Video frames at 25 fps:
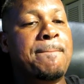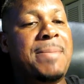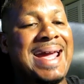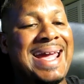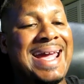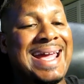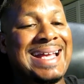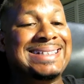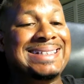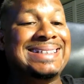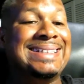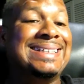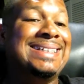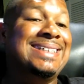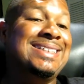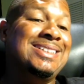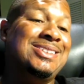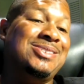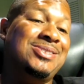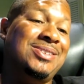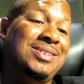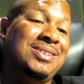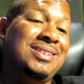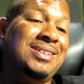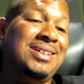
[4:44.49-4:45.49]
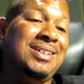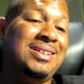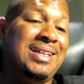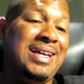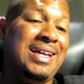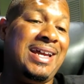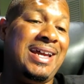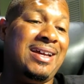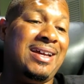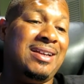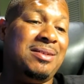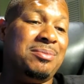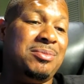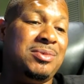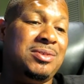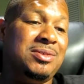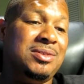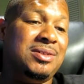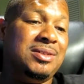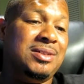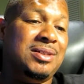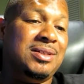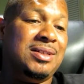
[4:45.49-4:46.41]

bats to another animal